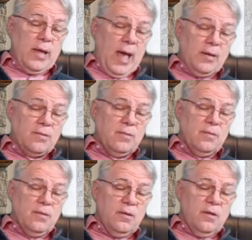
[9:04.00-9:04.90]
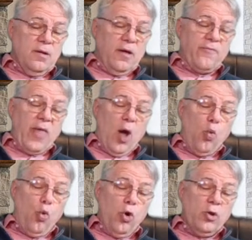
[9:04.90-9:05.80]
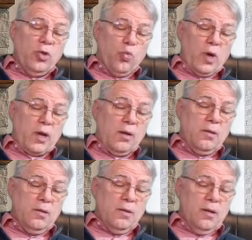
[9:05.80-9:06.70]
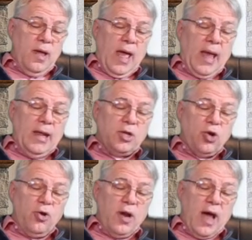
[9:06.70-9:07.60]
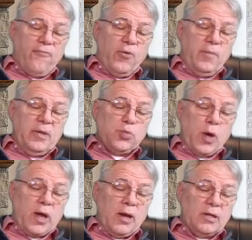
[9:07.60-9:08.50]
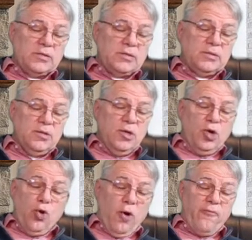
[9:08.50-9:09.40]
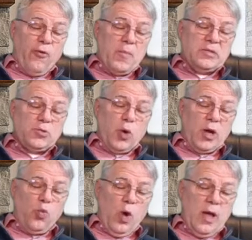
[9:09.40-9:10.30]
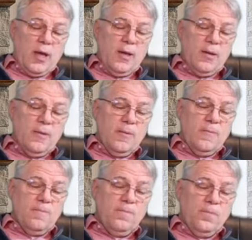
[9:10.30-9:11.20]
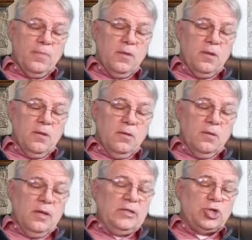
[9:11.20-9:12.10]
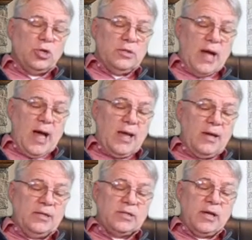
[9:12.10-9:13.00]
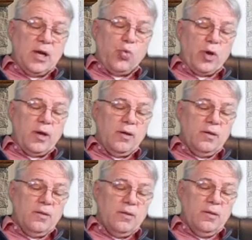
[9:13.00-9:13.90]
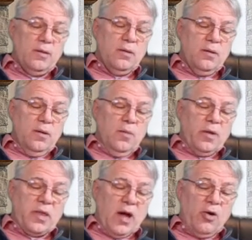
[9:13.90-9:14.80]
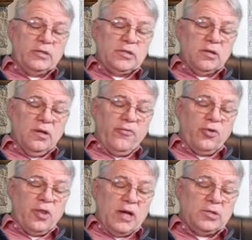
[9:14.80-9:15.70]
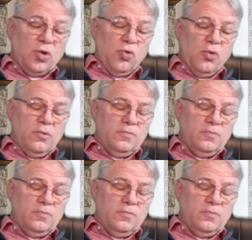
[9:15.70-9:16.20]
Yet, if thou warn the wicked, and he turn not from his wickedness, nor from his wicked way, he shall die in his iniquity, but thou hast delivered thy soul.